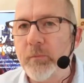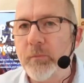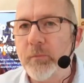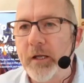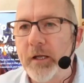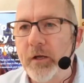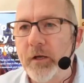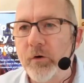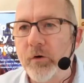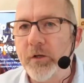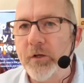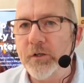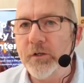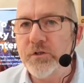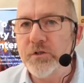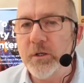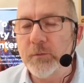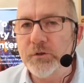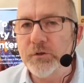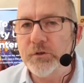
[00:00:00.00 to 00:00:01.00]
my audio,
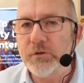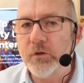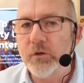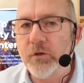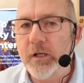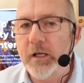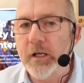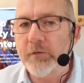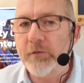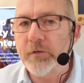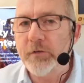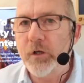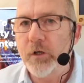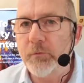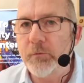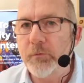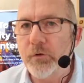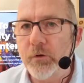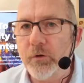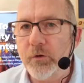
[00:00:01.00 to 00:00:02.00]
so I'm just going to have to
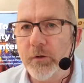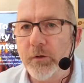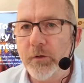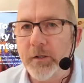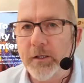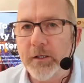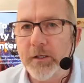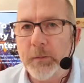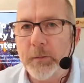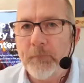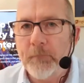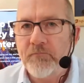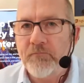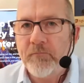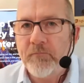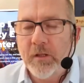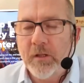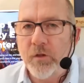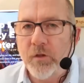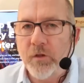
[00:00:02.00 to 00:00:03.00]
come to the, the,
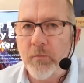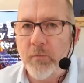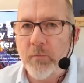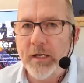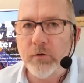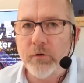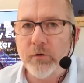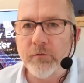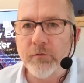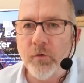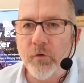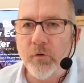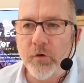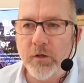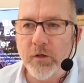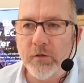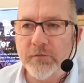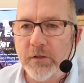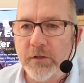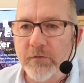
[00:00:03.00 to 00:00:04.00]
the microphone
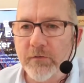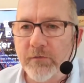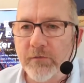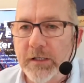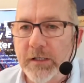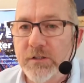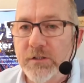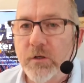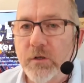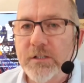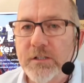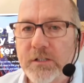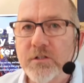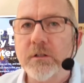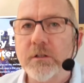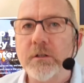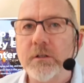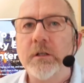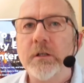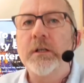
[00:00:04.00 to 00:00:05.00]
of the device. So I
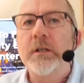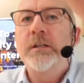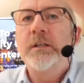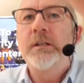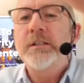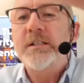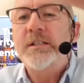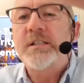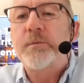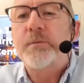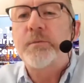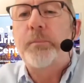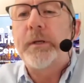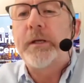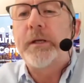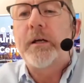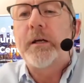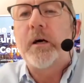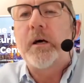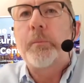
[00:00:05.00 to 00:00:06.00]
shall
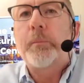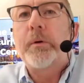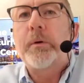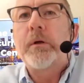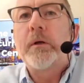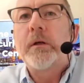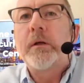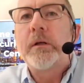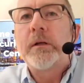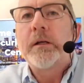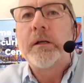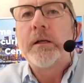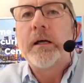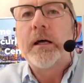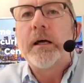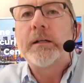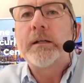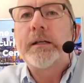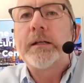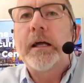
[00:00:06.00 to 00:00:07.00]
speak up
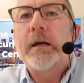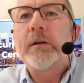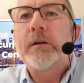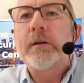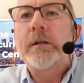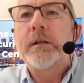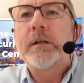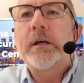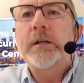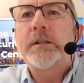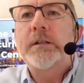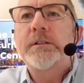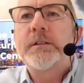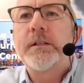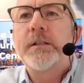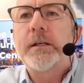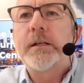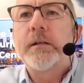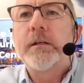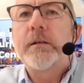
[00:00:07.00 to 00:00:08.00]
and carry a large
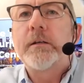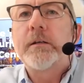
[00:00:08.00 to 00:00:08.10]
stick.